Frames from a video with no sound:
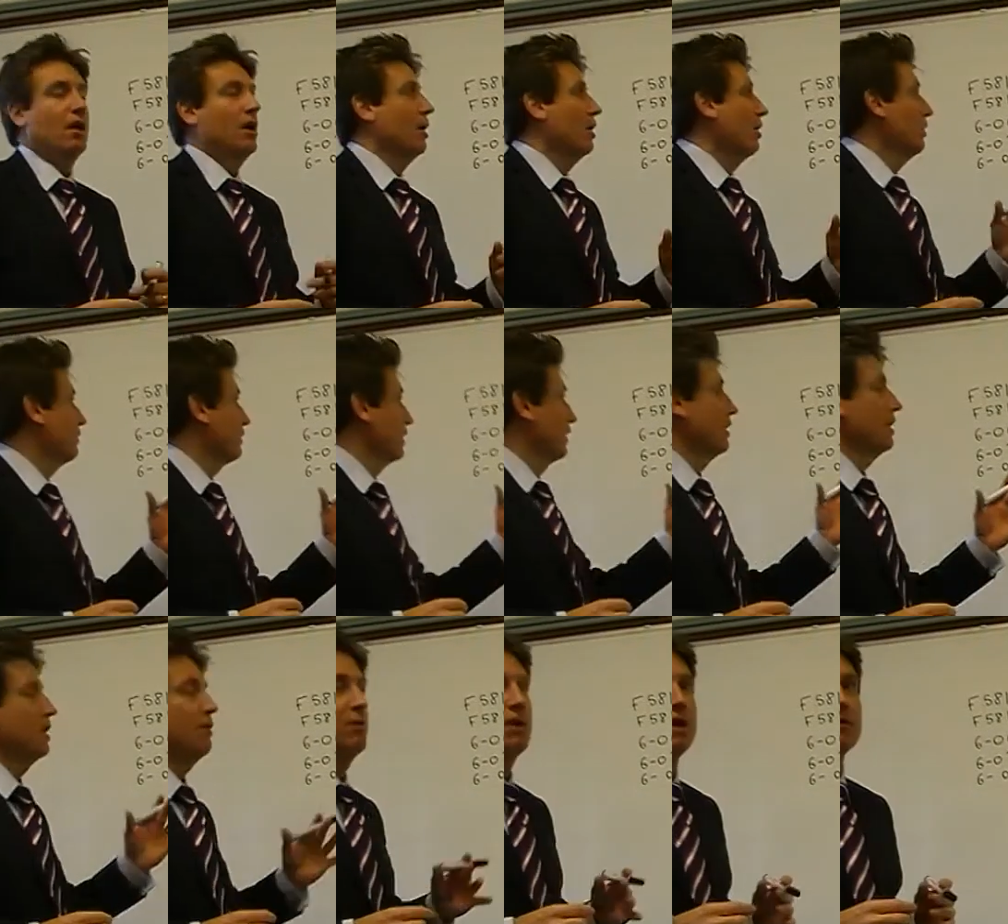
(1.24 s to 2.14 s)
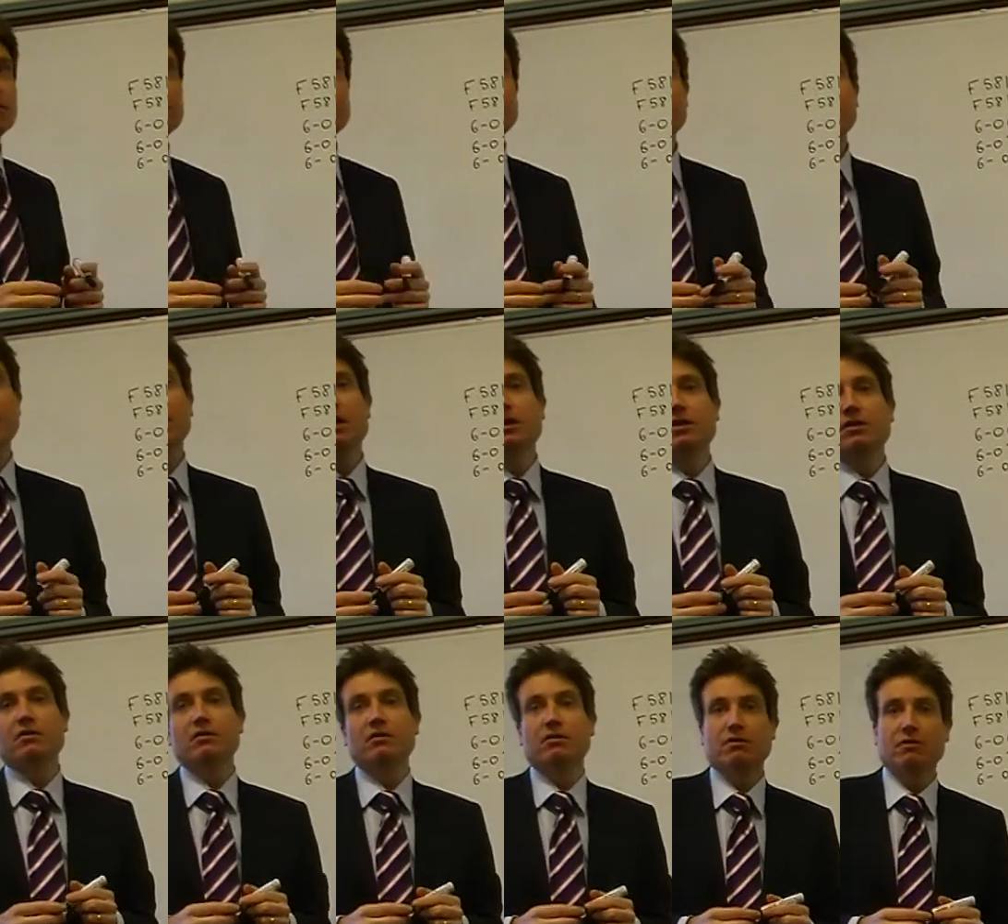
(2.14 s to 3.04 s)
Okay, here we have the
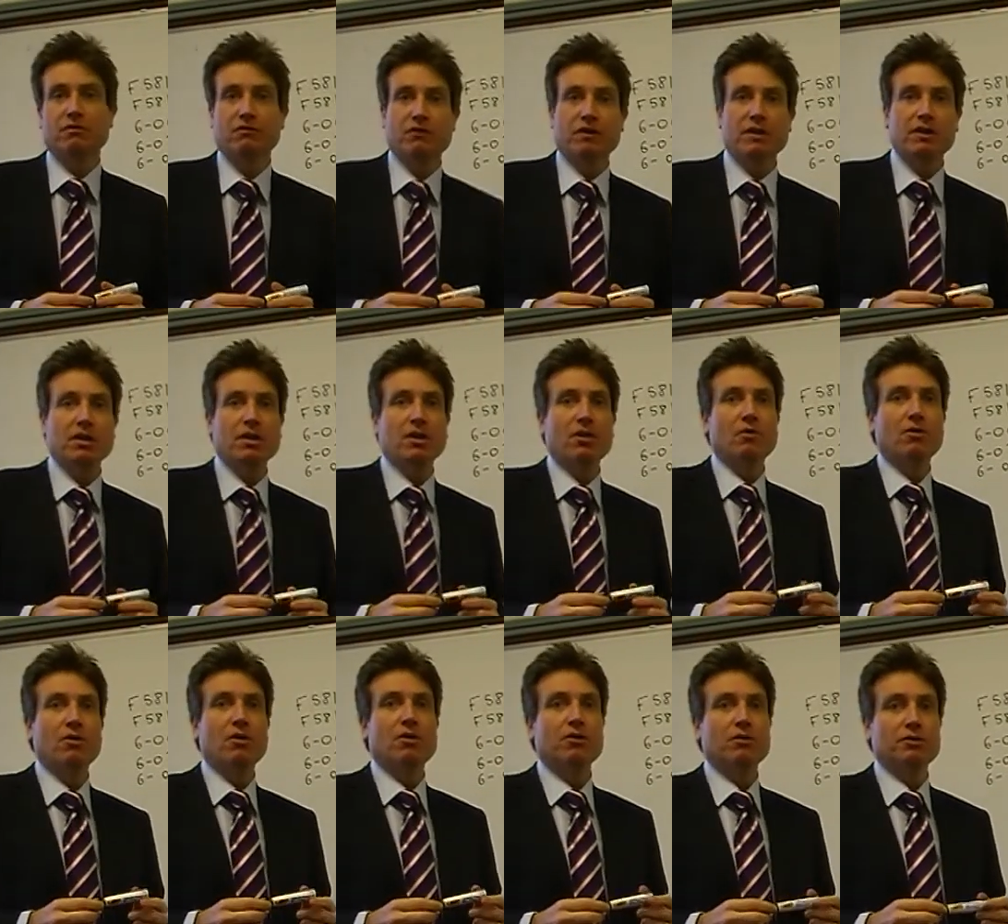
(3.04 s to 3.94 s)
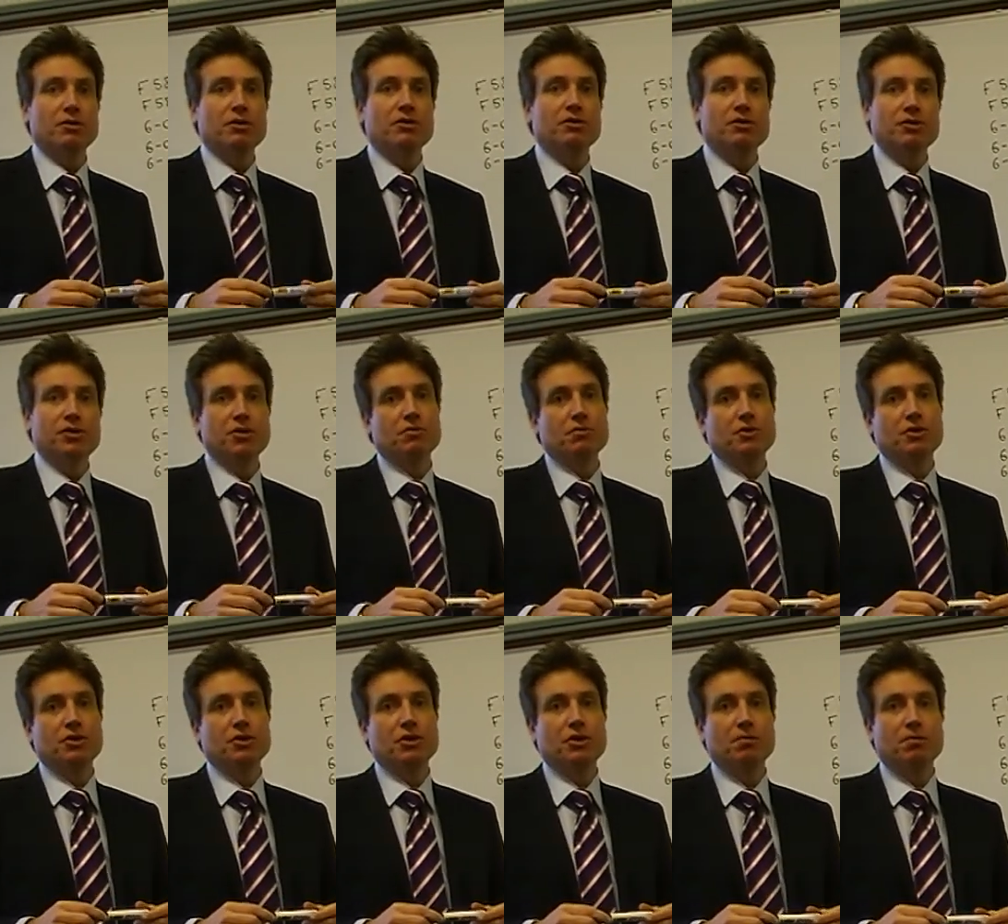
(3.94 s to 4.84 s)
second video on consumer
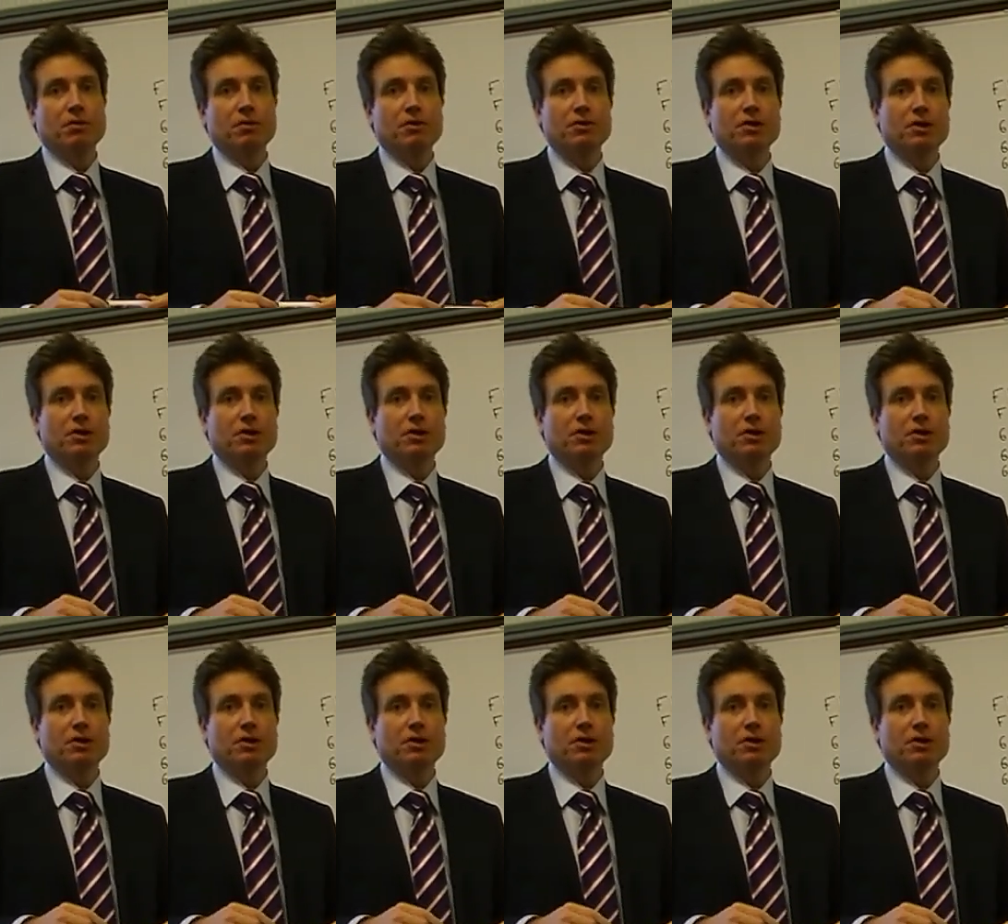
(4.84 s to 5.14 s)
surplus.